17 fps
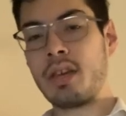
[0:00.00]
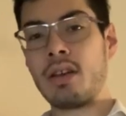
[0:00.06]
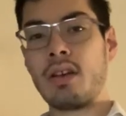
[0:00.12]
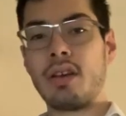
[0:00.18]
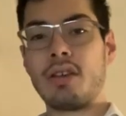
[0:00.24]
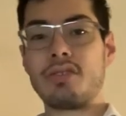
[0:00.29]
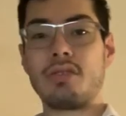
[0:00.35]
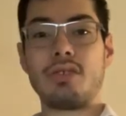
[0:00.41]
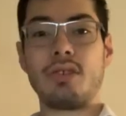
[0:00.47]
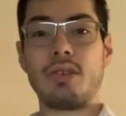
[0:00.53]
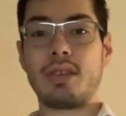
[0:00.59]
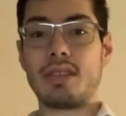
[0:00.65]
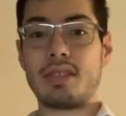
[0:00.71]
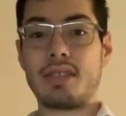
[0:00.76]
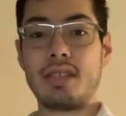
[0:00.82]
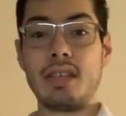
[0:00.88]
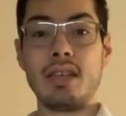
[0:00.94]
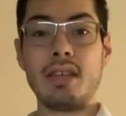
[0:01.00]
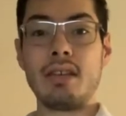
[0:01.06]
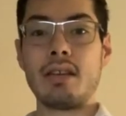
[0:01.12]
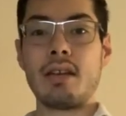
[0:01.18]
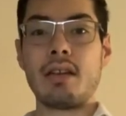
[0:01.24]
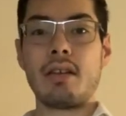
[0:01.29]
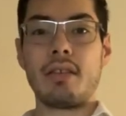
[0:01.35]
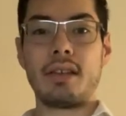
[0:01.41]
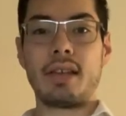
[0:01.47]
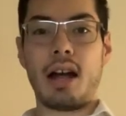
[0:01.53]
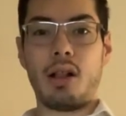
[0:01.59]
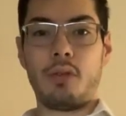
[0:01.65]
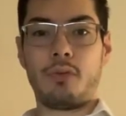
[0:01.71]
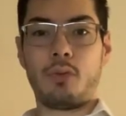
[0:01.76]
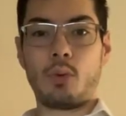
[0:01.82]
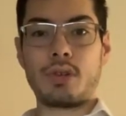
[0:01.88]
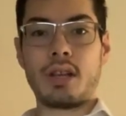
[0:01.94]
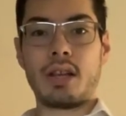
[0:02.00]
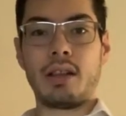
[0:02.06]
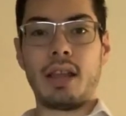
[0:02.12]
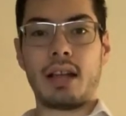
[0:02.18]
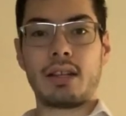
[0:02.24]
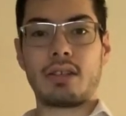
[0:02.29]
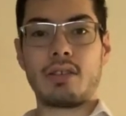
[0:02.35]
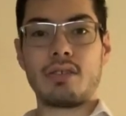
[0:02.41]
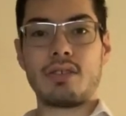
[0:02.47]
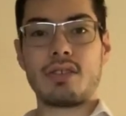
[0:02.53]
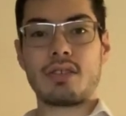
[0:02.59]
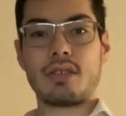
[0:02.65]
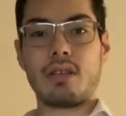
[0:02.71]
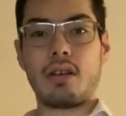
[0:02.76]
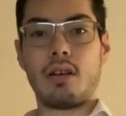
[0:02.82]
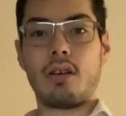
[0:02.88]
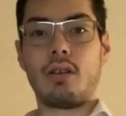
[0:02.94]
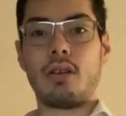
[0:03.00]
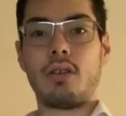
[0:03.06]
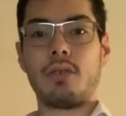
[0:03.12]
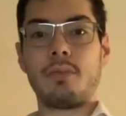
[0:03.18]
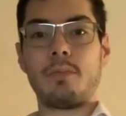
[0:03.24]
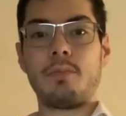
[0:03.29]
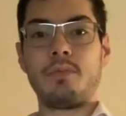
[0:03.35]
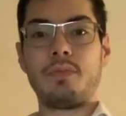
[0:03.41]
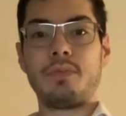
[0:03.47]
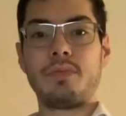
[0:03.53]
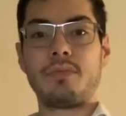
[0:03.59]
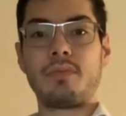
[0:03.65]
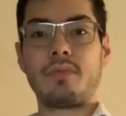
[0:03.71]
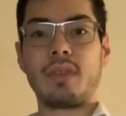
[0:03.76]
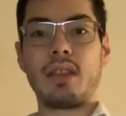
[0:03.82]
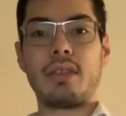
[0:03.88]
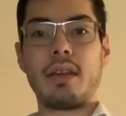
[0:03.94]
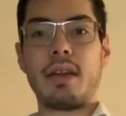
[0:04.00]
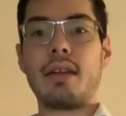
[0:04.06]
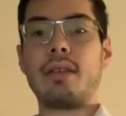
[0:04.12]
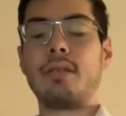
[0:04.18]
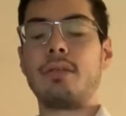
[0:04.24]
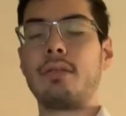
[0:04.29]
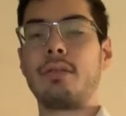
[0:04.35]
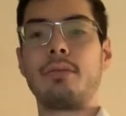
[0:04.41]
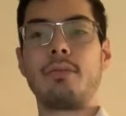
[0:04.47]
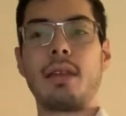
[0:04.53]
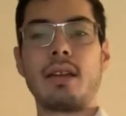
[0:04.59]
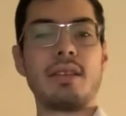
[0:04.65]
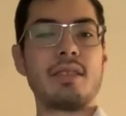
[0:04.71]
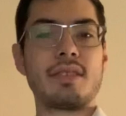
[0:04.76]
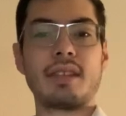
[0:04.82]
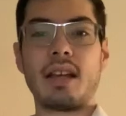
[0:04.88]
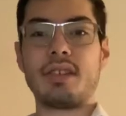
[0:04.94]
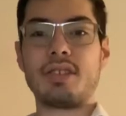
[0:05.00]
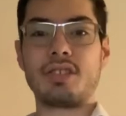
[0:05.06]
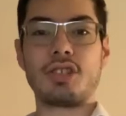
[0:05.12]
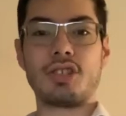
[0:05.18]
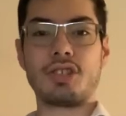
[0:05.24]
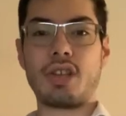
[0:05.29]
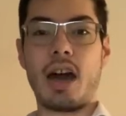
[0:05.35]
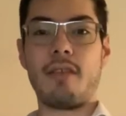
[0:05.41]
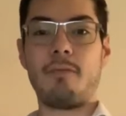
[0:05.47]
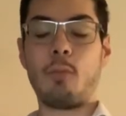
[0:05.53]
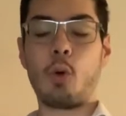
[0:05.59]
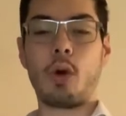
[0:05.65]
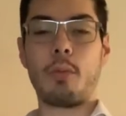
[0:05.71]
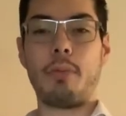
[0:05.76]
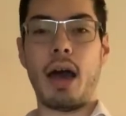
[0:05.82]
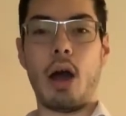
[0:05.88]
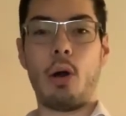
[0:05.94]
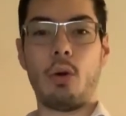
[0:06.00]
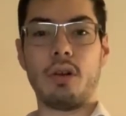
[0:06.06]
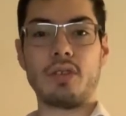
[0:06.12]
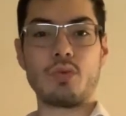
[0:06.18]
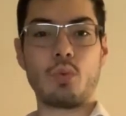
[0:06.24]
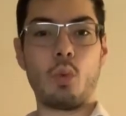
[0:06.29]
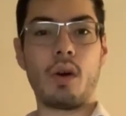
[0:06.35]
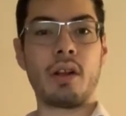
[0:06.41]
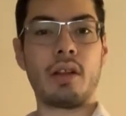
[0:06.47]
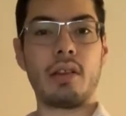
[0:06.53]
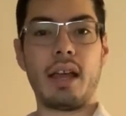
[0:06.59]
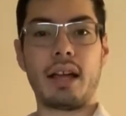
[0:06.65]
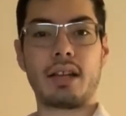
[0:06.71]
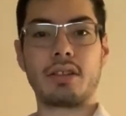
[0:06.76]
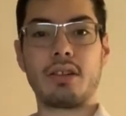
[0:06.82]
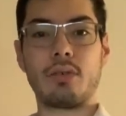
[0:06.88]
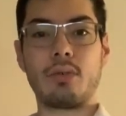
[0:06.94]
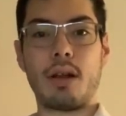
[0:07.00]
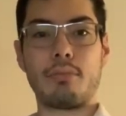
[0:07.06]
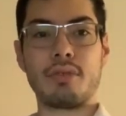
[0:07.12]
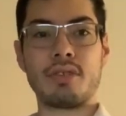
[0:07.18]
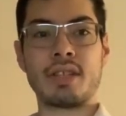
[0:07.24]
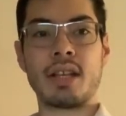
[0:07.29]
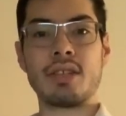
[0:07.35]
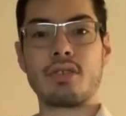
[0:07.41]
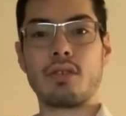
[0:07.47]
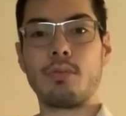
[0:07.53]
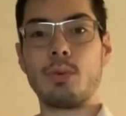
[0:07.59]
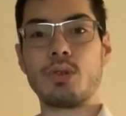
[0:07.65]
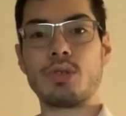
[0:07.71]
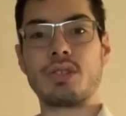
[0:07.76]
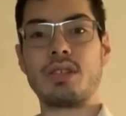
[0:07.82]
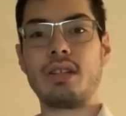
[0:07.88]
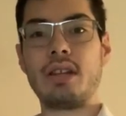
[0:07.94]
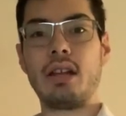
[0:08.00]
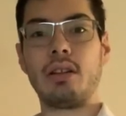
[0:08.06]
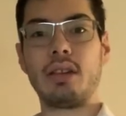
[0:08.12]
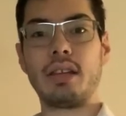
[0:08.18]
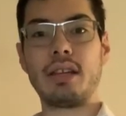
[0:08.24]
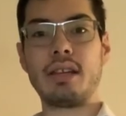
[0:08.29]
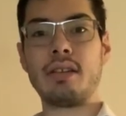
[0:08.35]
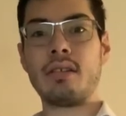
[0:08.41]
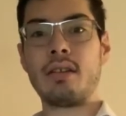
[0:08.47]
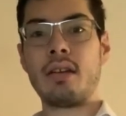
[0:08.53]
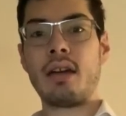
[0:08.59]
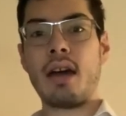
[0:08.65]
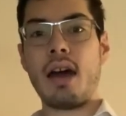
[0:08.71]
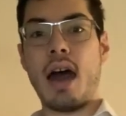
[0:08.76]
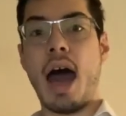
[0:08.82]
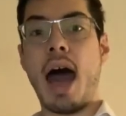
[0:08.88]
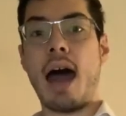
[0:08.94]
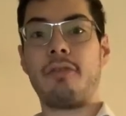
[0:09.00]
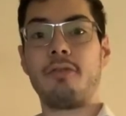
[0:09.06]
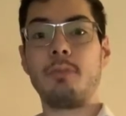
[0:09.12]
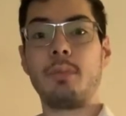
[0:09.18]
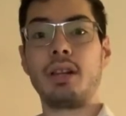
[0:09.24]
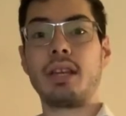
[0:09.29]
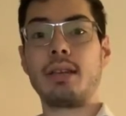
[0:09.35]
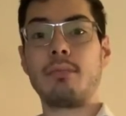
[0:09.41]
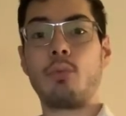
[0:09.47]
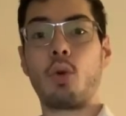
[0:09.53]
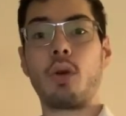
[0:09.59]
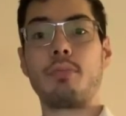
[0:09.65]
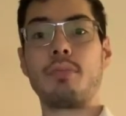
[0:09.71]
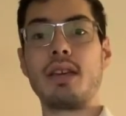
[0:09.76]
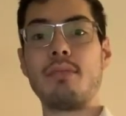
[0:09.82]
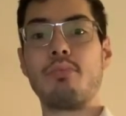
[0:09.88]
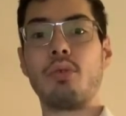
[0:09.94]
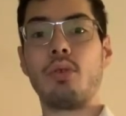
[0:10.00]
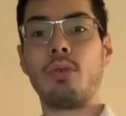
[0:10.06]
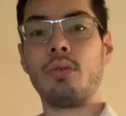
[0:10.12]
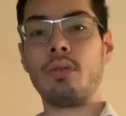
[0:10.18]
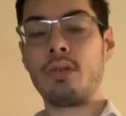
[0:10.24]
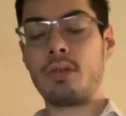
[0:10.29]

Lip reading: So as you can see, the California electors they in a sense just have more power, as one elector represents almost nearly 500,000 more people.